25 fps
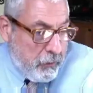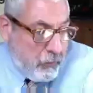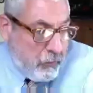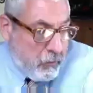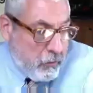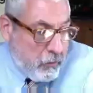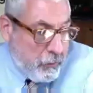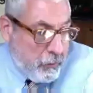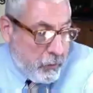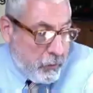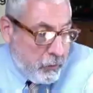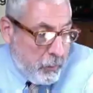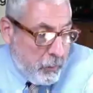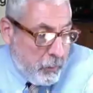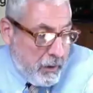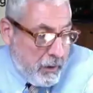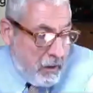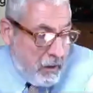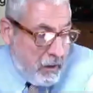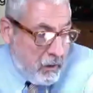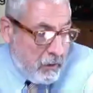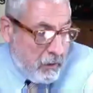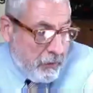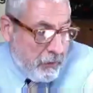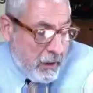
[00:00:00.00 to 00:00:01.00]
speak here in a
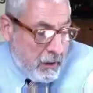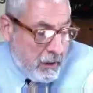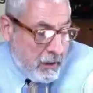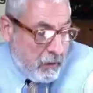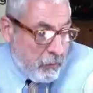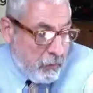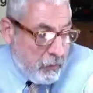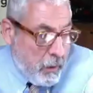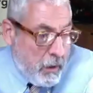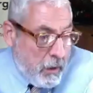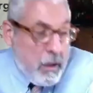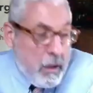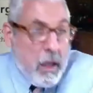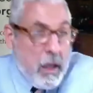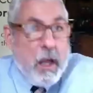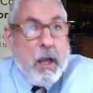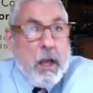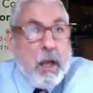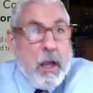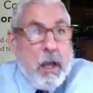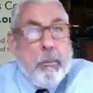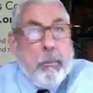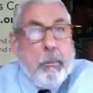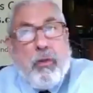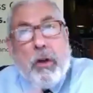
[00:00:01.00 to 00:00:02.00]
second as well.
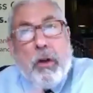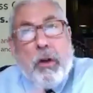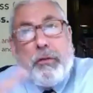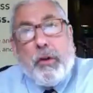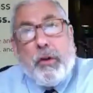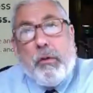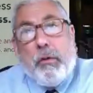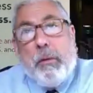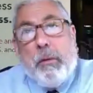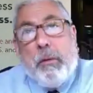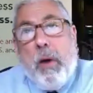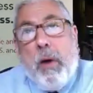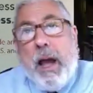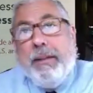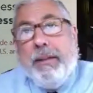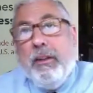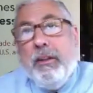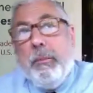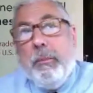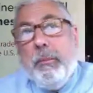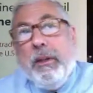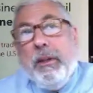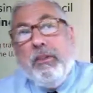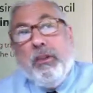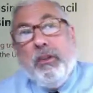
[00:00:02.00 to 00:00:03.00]
But you also reminded
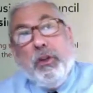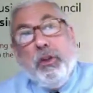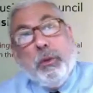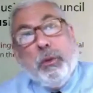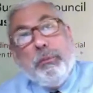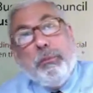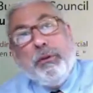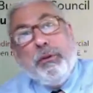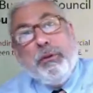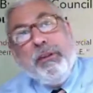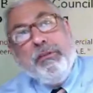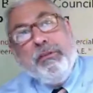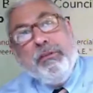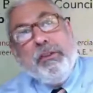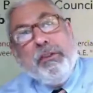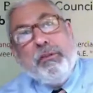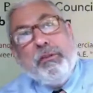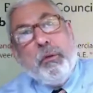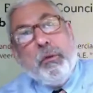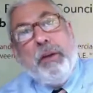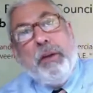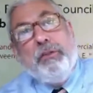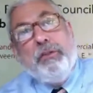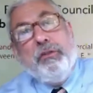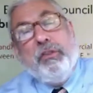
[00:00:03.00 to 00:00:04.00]
me, to your previous
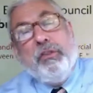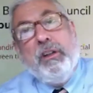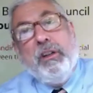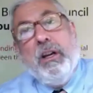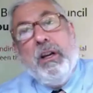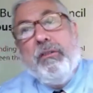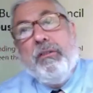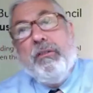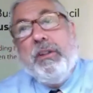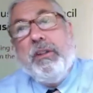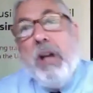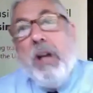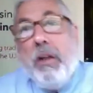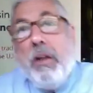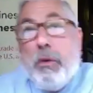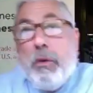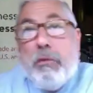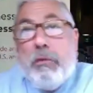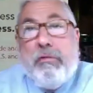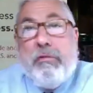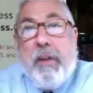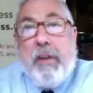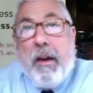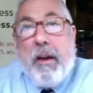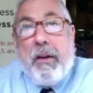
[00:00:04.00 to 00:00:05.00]
question, of another
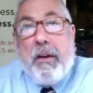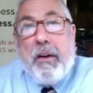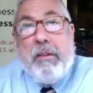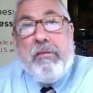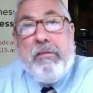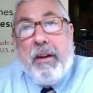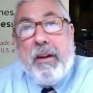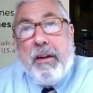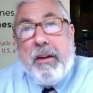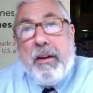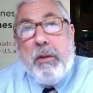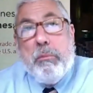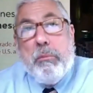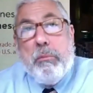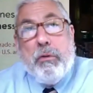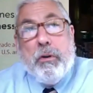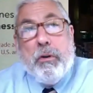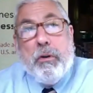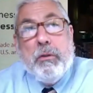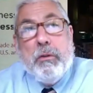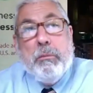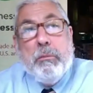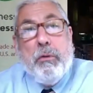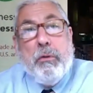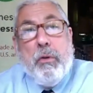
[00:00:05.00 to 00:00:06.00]
very, very
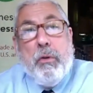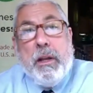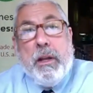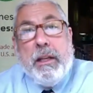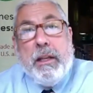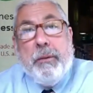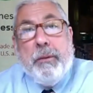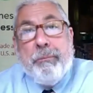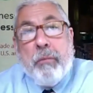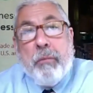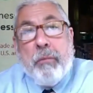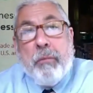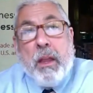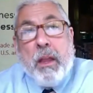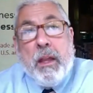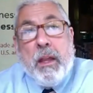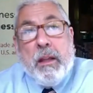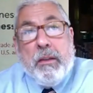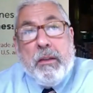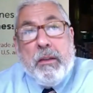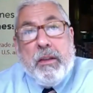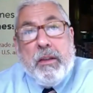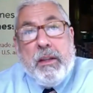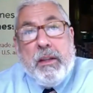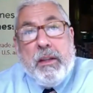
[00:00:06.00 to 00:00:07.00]
important point.
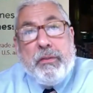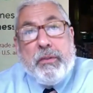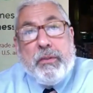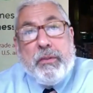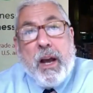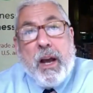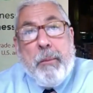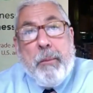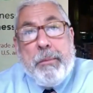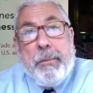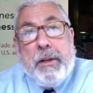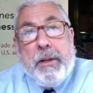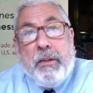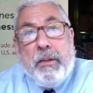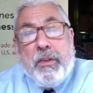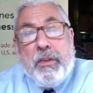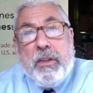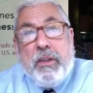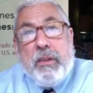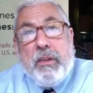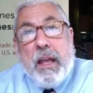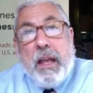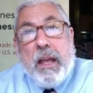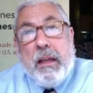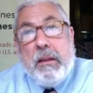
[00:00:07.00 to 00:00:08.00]
These companies,
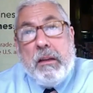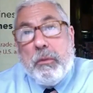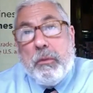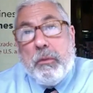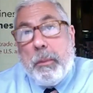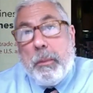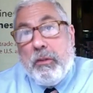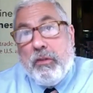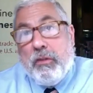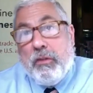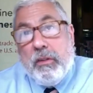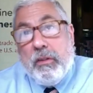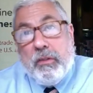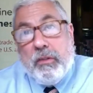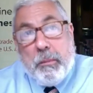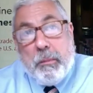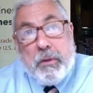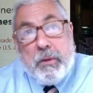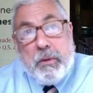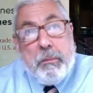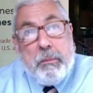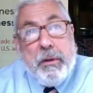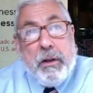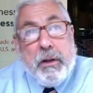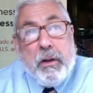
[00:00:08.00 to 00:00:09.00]
especially some of
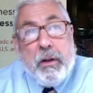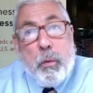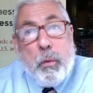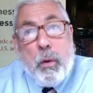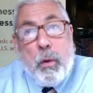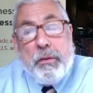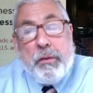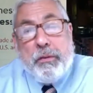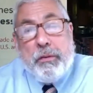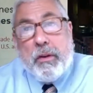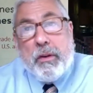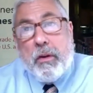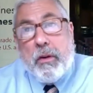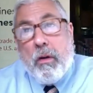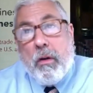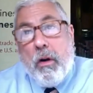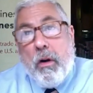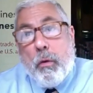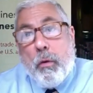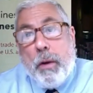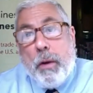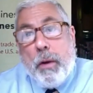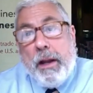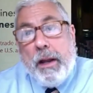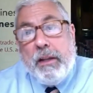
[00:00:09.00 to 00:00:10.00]
the bigger ones that are
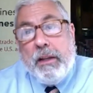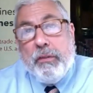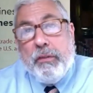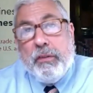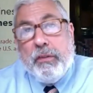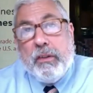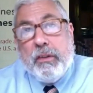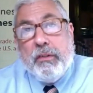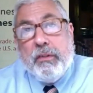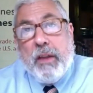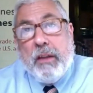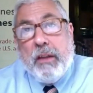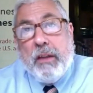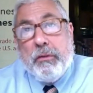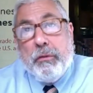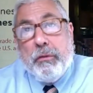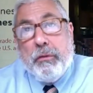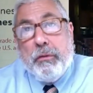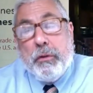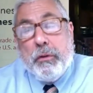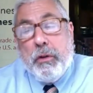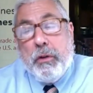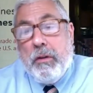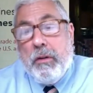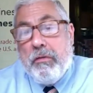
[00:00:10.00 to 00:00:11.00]
already
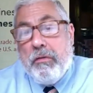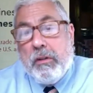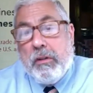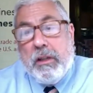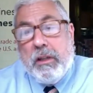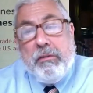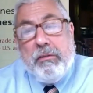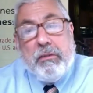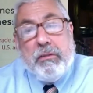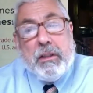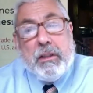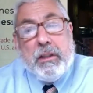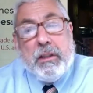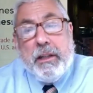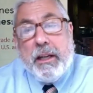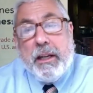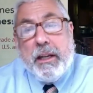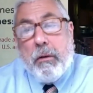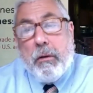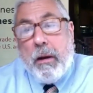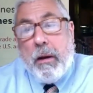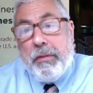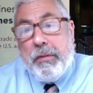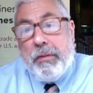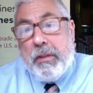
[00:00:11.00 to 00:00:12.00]
successful, you have Cleveland
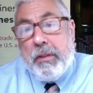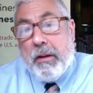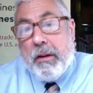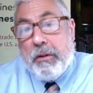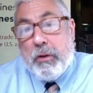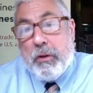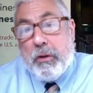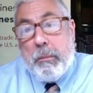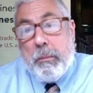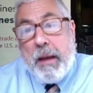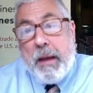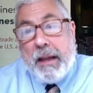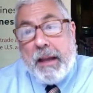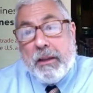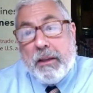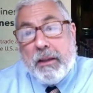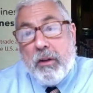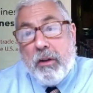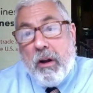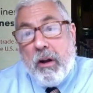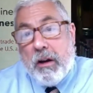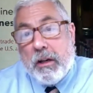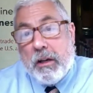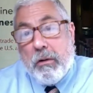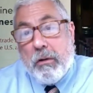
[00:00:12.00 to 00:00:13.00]
Clinic right there in your
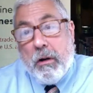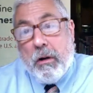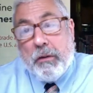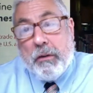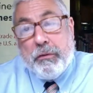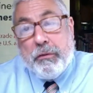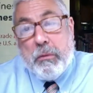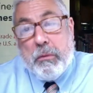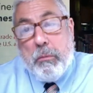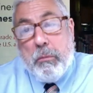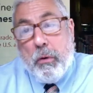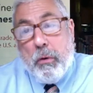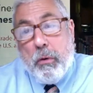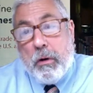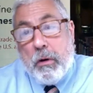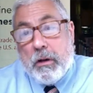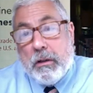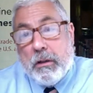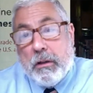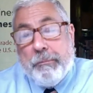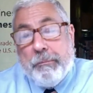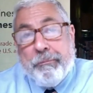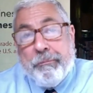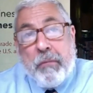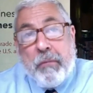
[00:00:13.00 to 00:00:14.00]
backyard across the
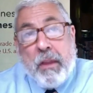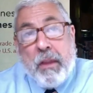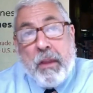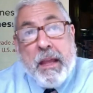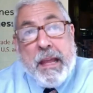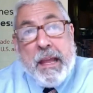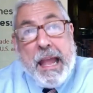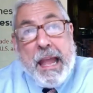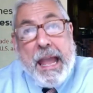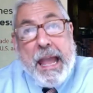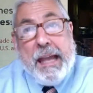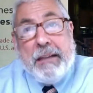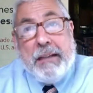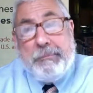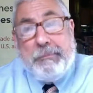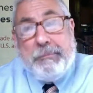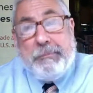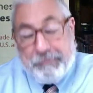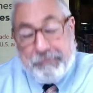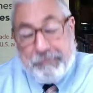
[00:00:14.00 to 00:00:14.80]
border, and